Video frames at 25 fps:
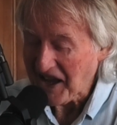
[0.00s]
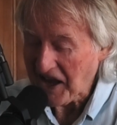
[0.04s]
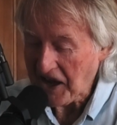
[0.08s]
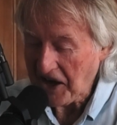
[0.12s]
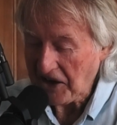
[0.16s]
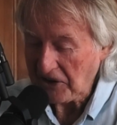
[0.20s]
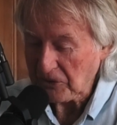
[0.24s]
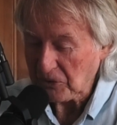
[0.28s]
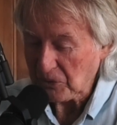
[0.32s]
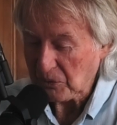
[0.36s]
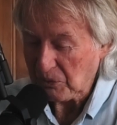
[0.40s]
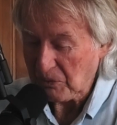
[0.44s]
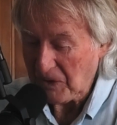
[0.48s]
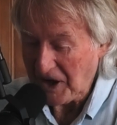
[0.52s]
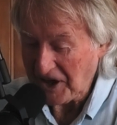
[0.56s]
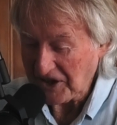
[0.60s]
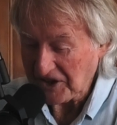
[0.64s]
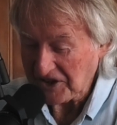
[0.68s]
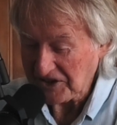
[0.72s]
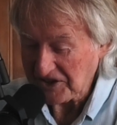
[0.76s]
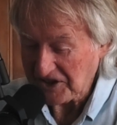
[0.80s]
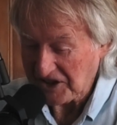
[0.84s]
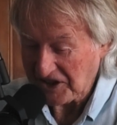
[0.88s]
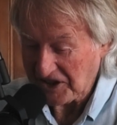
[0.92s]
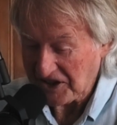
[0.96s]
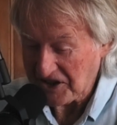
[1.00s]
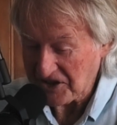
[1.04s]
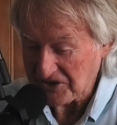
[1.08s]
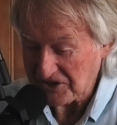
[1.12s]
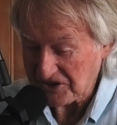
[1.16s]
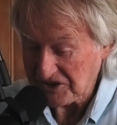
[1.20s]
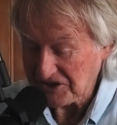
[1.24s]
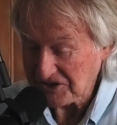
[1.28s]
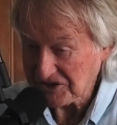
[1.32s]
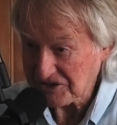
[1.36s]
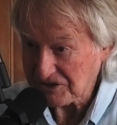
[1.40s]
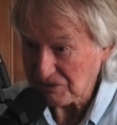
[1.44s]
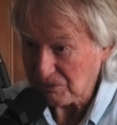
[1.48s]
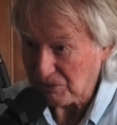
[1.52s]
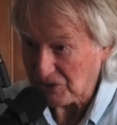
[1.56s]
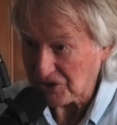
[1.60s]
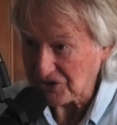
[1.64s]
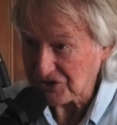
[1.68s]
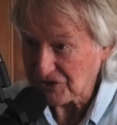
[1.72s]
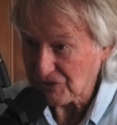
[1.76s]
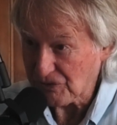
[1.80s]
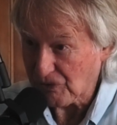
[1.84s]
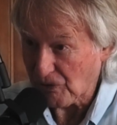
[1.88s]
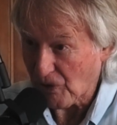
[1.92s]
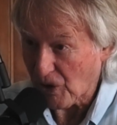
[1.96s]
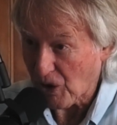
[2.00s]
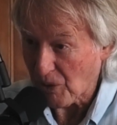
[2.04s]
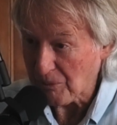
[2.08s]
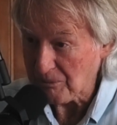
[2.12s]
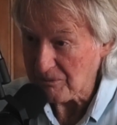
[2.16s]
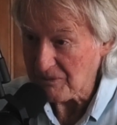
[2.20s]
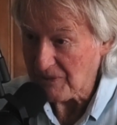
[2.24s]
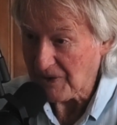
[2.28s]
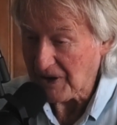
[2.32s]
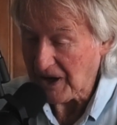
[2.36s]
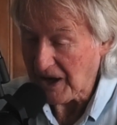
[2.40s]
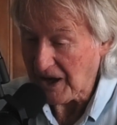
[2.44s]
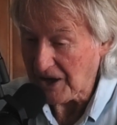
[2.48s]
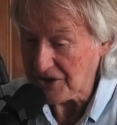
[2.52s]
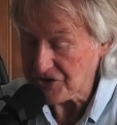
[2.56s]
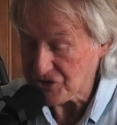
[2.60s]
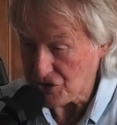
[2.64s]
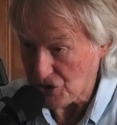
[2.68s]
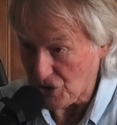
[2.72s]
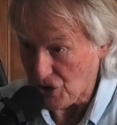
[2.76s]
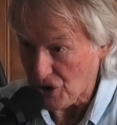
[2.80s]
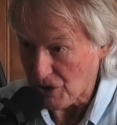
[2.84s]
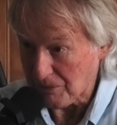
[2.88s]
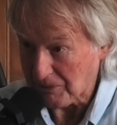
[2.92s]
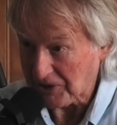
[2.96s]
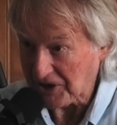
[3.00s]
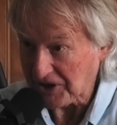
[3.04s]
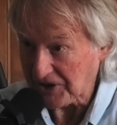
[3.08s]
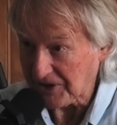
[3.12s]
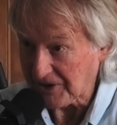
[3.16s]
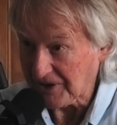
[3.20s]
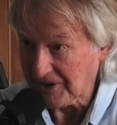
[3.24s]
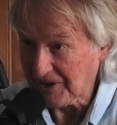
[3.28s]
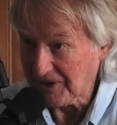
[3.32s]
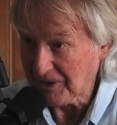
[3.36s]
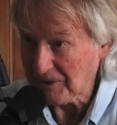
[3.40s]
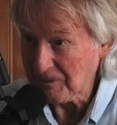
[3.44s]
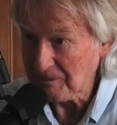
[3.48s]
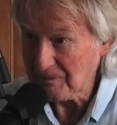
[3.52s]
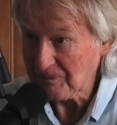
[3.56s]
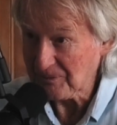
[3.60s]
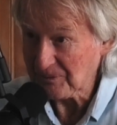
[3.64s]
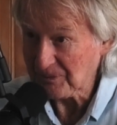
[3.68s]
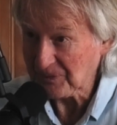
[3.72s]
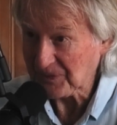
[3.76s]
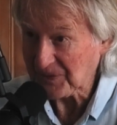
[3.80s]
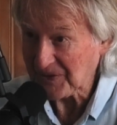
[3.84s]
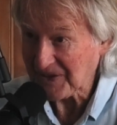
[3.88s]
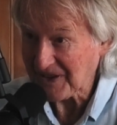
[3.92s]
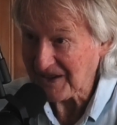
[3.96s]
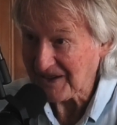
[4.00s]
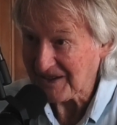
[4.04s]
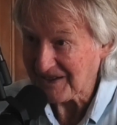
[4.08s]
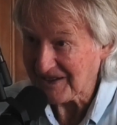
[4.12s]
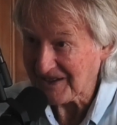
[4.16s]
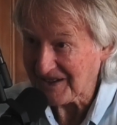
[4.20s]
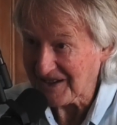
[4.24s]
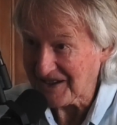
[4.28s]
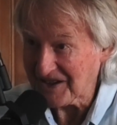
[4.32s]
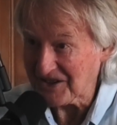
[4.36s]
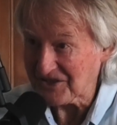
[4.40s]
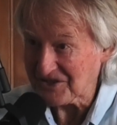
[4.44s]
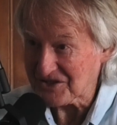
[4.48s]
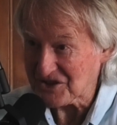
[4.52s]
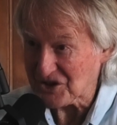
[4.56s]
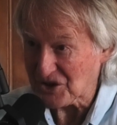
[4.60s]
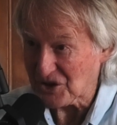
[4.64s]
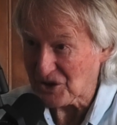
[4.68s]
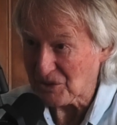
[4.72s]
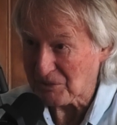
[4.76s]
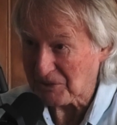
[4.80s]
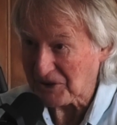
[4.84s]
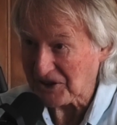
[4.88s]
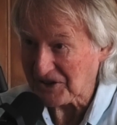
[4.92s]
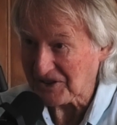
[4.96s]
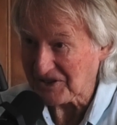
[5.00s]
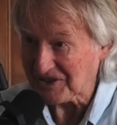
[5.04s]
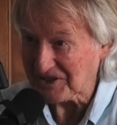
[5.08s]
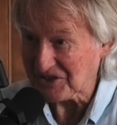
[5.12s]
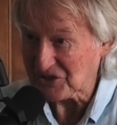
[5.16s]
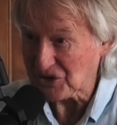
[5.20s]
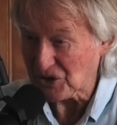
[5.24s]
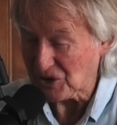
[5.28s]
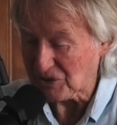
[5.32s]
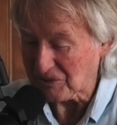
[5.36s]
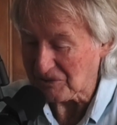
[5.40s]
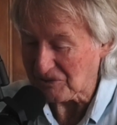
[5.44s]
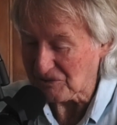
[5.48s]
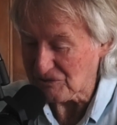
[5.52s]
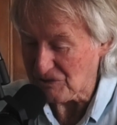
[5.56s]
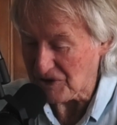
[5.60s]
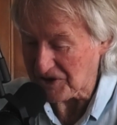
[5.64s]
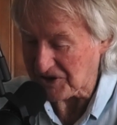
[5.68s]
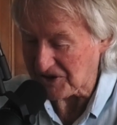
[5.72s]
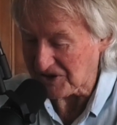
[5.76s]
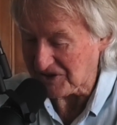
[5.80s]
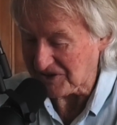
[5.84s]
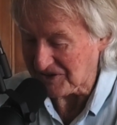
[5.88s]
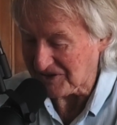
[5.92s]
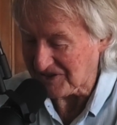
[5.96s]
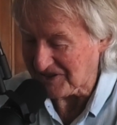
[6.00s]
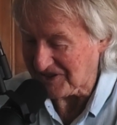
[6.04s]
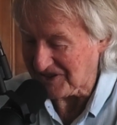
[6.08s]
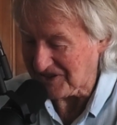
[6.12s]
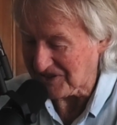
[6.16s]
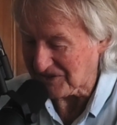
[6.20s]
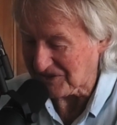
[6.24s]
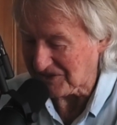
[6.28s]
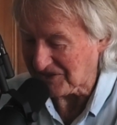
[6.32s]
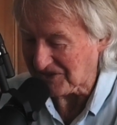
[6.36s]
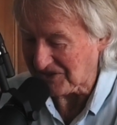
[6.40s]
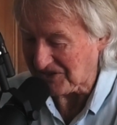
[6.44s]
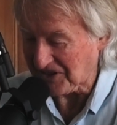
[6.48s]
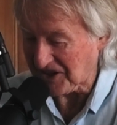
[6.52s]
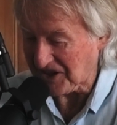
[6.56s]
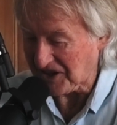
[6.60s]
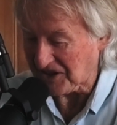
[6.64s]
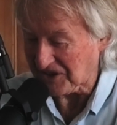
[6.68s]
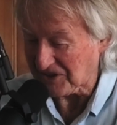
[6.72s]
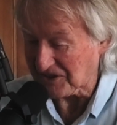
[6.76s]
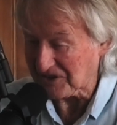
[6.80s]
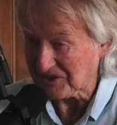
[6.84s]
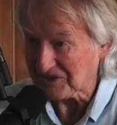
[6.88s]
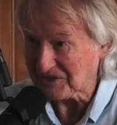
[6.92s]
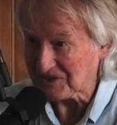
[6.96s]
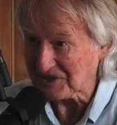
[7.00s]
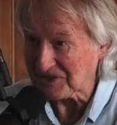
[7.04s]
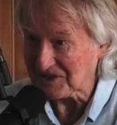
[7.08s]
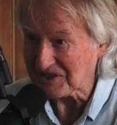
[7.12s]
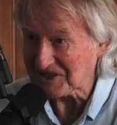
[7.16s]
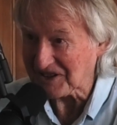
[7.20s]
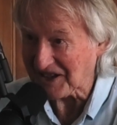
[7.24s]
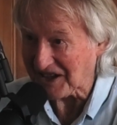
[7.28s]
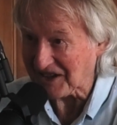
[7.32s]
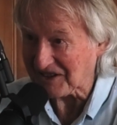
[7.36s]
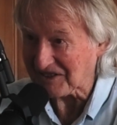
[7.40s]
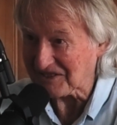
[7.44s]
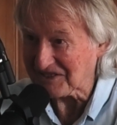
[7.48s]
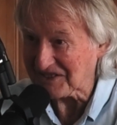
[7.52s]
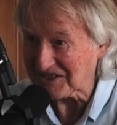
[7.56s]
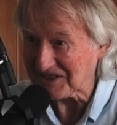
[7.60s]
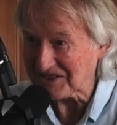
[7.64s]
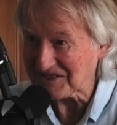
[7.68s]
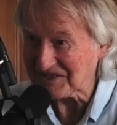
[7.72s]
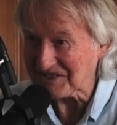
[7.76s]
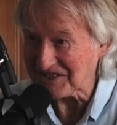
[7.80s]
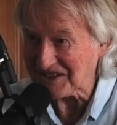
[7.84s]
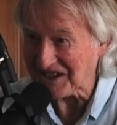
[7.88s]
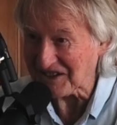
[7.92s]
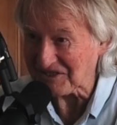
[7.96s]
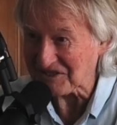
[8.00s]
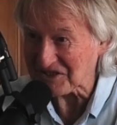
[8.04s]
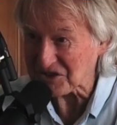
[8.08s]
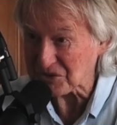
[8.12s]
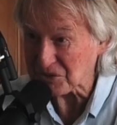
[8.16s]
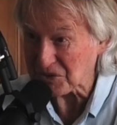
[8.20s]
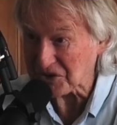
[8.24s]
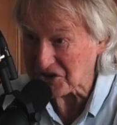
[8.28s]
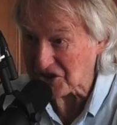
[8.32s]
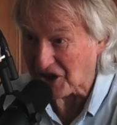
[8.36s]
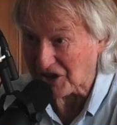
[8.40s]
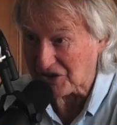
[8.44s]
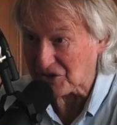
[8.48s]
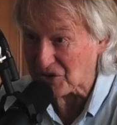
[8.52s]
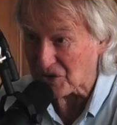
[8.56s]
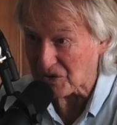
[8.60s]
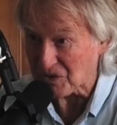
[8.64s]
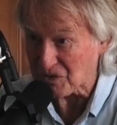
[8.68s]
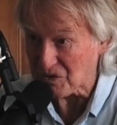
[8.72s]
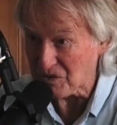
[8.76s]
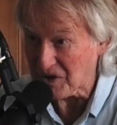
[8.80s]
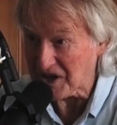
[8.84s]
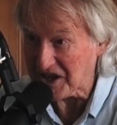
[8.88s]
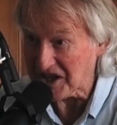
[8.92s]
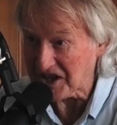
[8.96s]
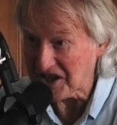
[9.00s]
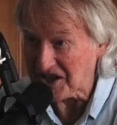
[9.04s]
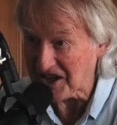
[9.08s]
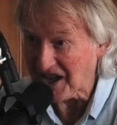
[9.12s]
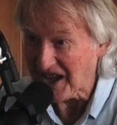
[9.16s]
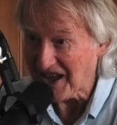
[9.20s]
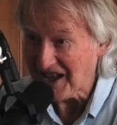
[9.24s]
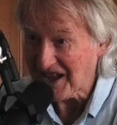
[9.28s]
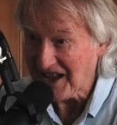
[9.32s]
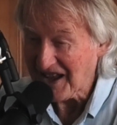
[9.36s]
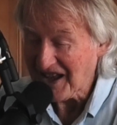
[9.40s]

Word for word: And one of the letters was from a German in German, German written in their lang- language, which I couldn't read.